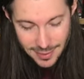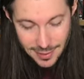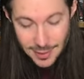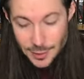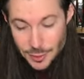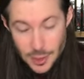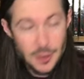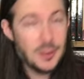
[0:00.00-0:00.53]

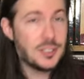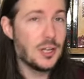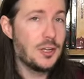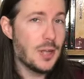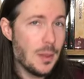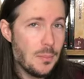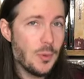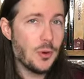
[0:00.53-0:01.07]
there is a
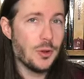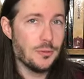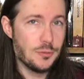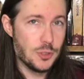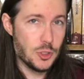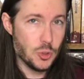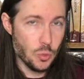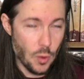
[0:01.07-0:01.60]
number of
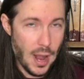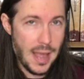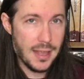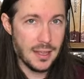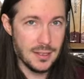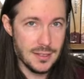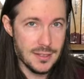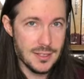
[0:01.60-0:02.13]

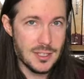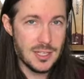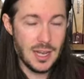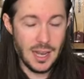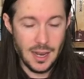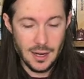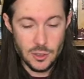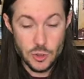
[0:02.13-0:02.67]
dragons
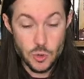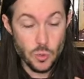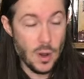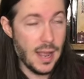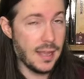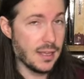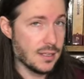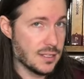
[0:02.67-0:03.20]
and
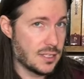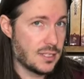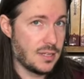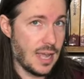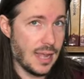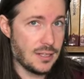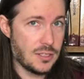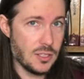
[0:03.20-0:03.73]
dragon
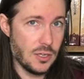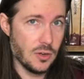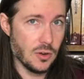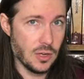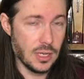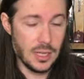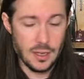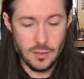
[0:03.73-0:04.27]
stats that you're going
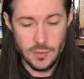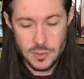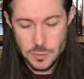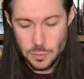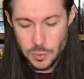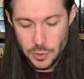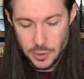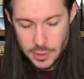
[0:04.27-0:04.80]
to get in this
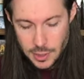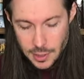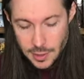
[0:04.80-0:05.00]
book.